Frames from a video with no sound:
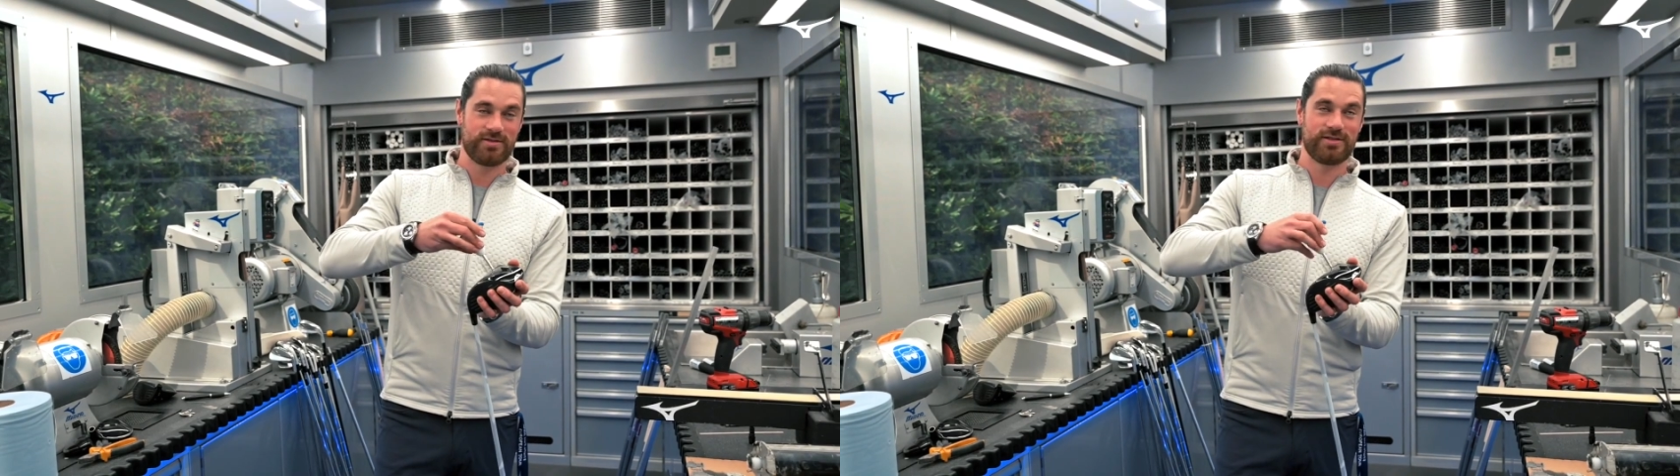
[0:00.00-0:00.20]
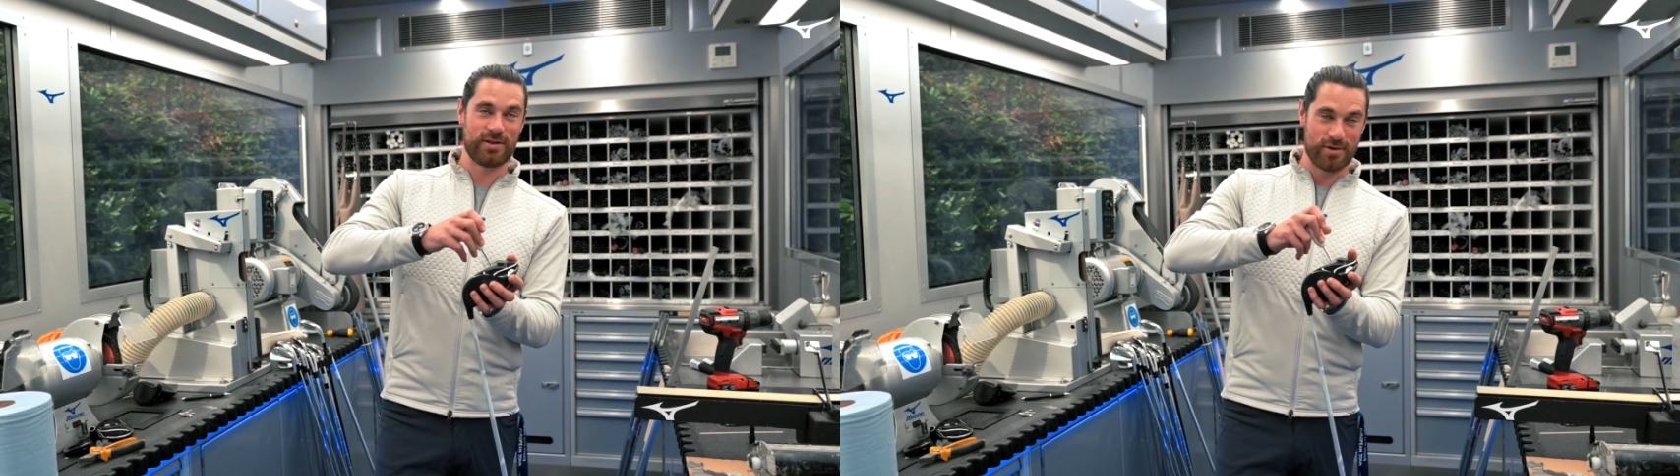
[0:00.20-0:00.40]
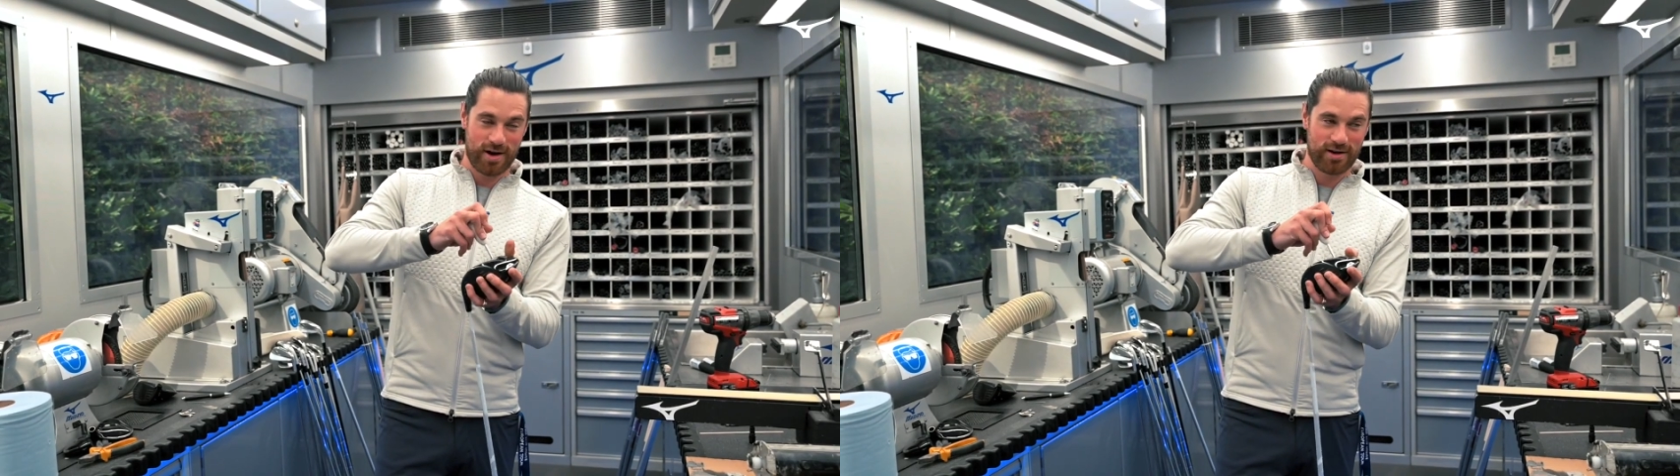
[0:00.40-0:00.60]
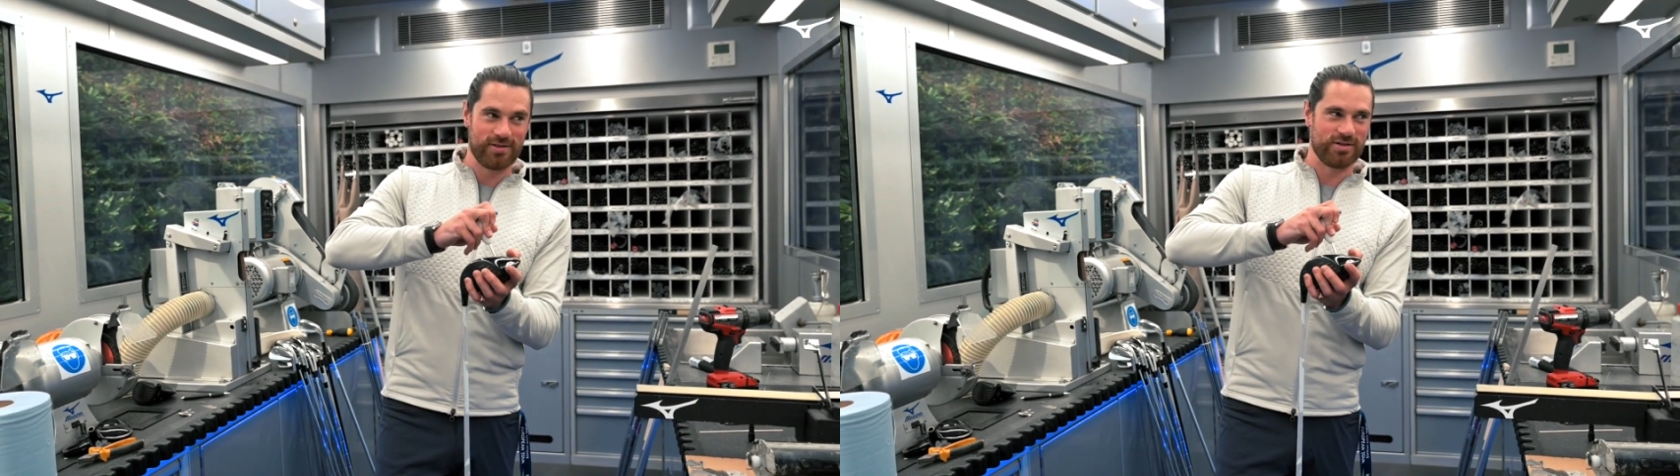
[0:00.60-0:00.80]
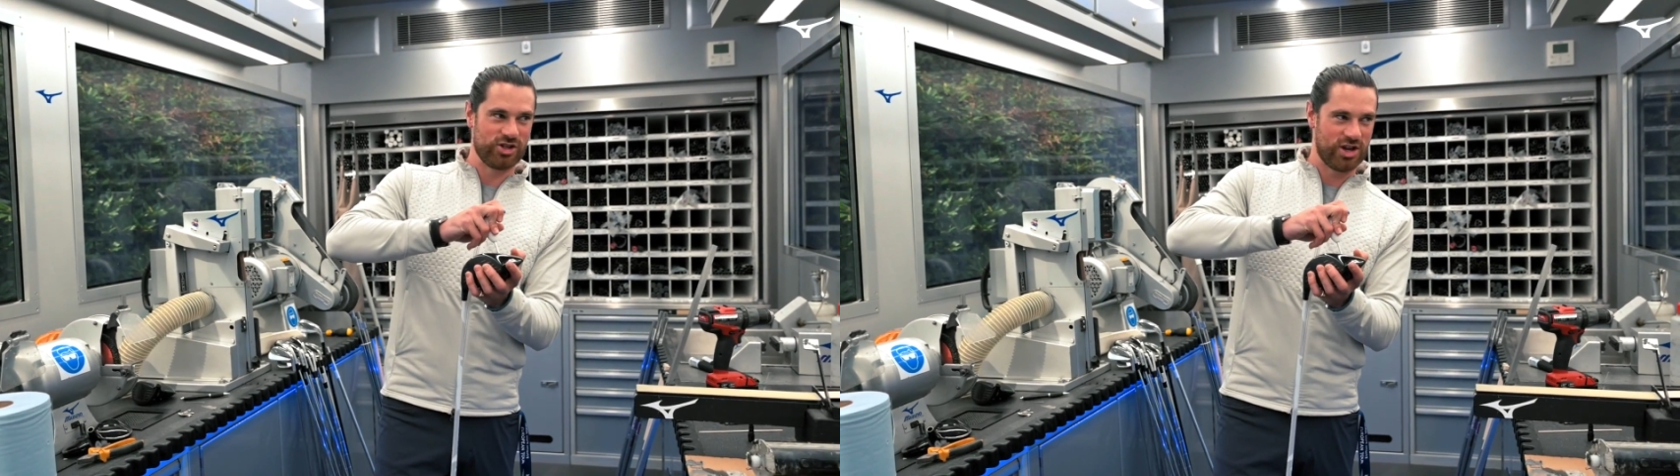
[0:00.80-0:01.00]

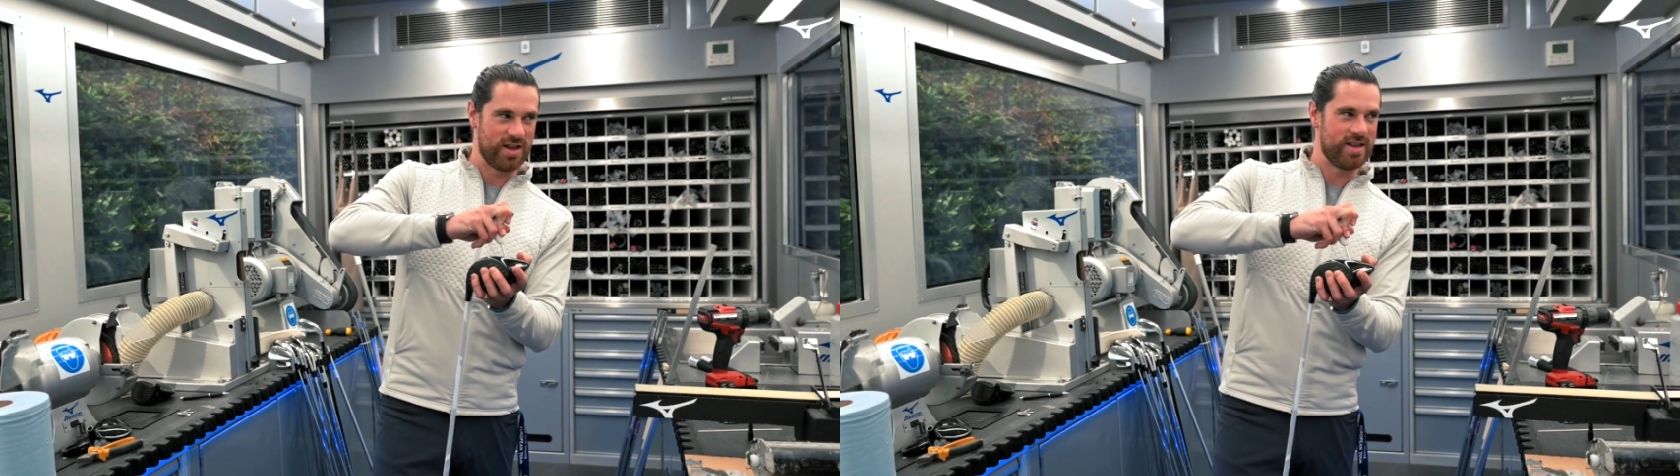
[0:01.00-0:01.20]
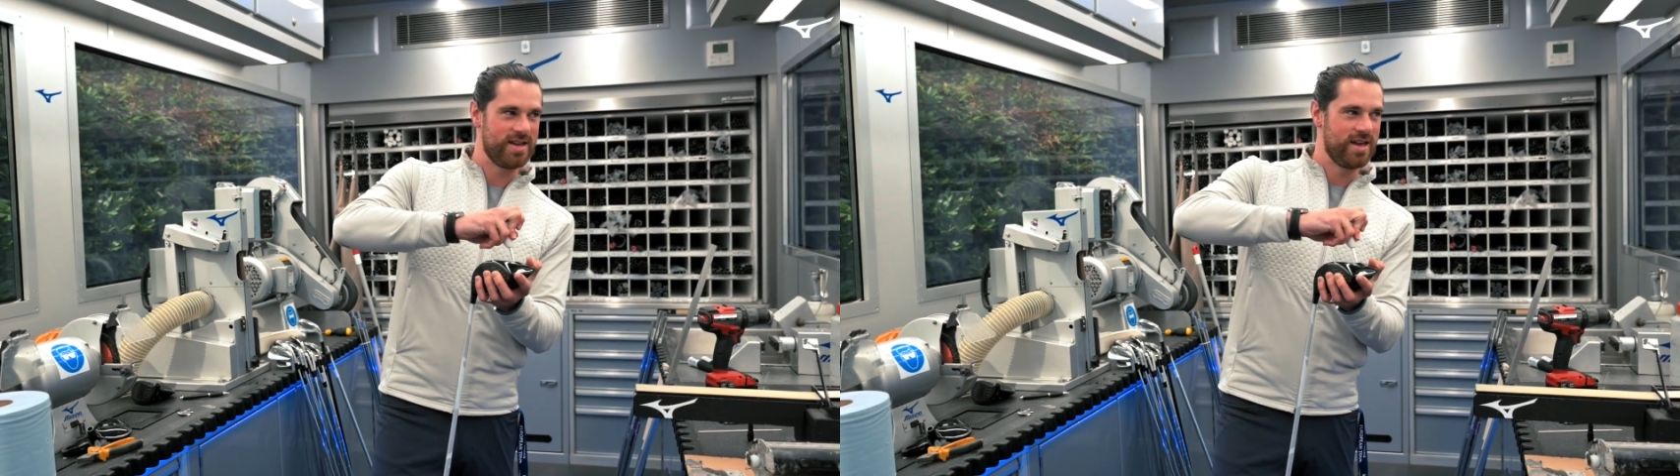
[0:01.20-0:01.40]
200G,